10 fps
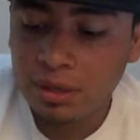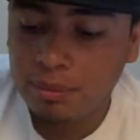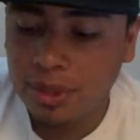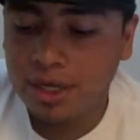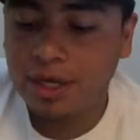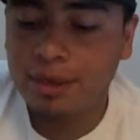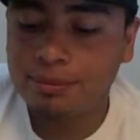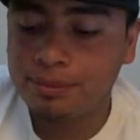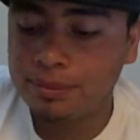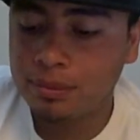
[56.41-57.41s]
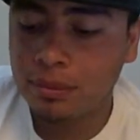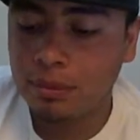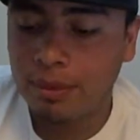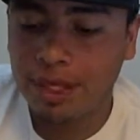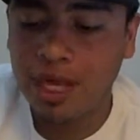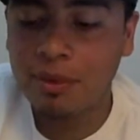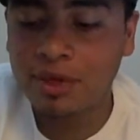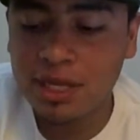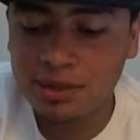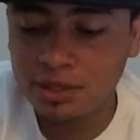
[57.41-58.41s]
But um, my camera
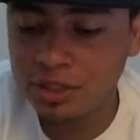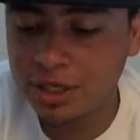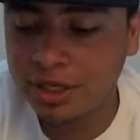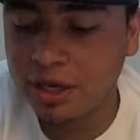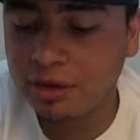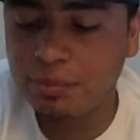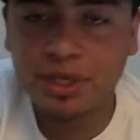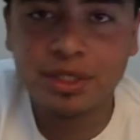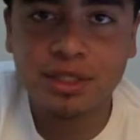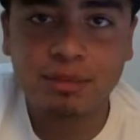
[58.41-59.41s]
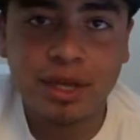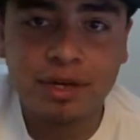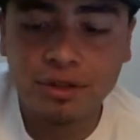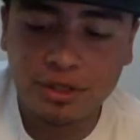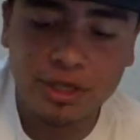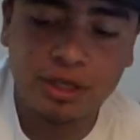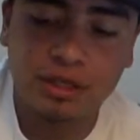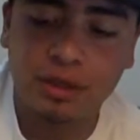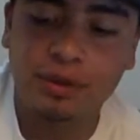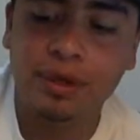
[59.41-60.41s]
keeps on shutting off because its batteries are
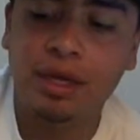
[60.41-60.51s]
getting low